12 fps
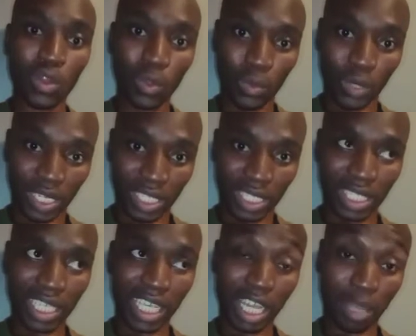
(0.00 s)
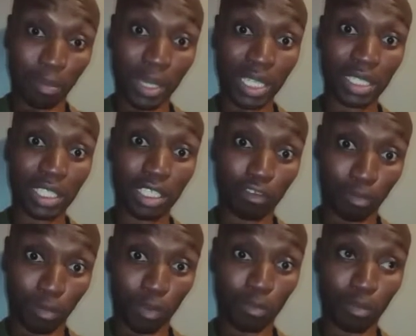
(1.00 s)
We will see a massive
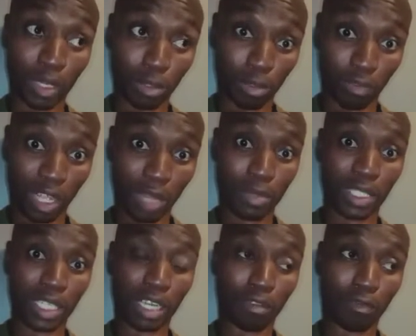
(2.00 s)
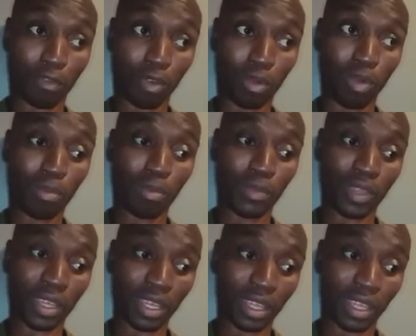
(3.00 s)
movement of capital from
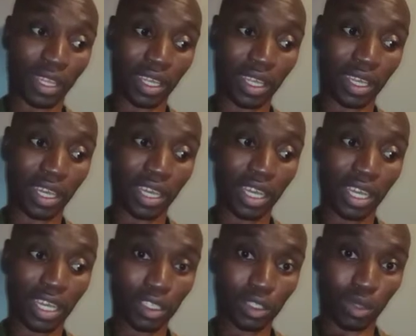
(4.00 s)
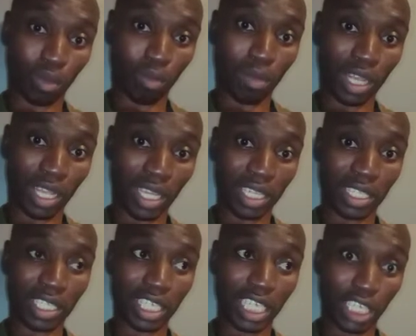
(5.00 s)
the stock market
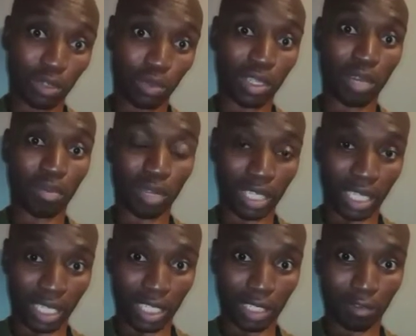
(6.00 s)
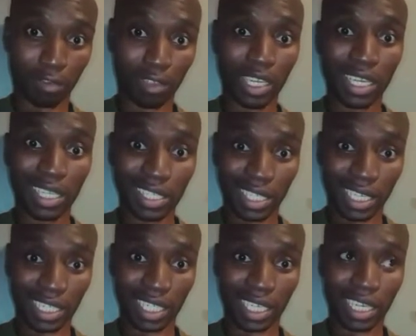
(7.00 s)
into the productive
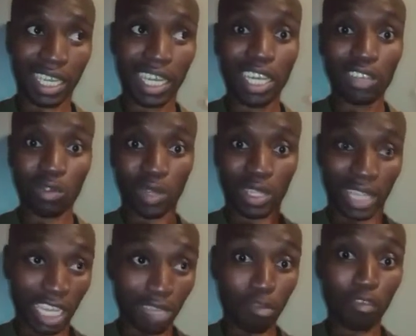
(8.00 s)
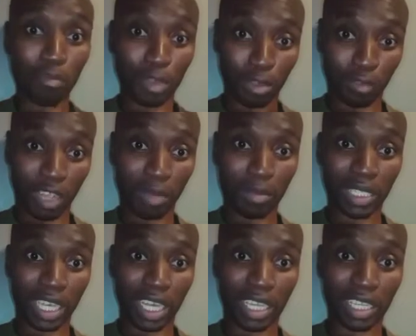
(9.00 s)
sector. So that movement of
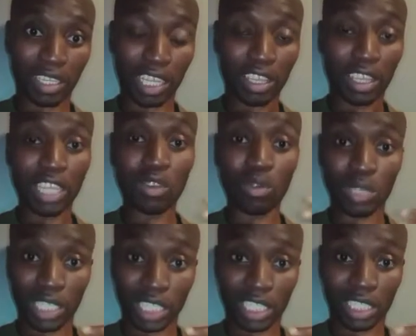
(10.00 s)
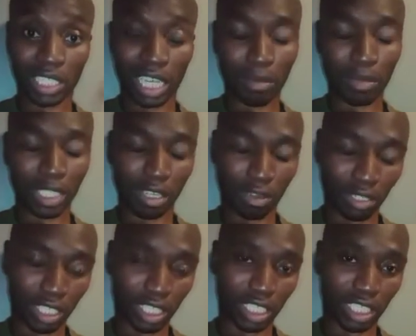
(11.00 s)
capital, that rotation, capital
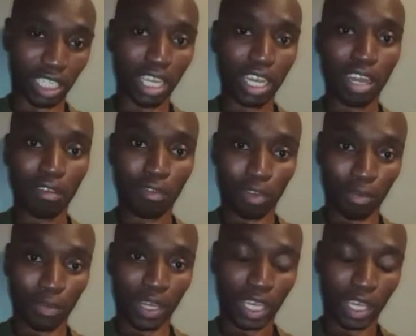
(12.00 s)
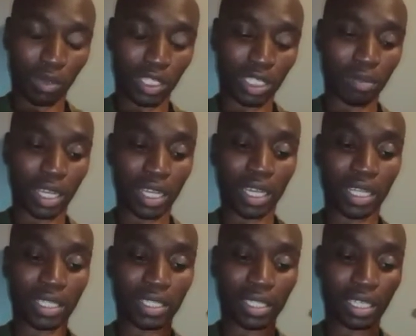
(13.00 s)
rotation from the equity
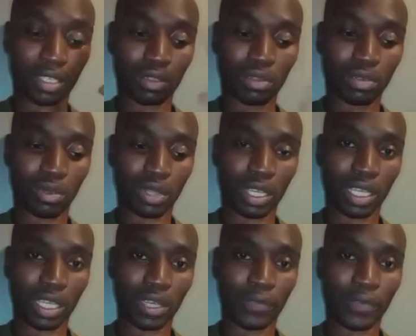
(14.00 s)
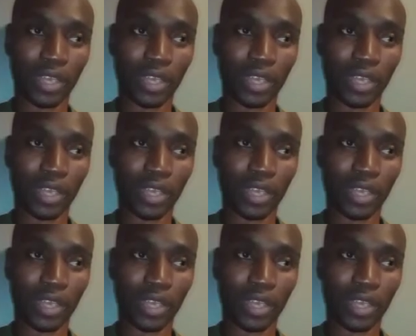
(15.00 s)
markets to the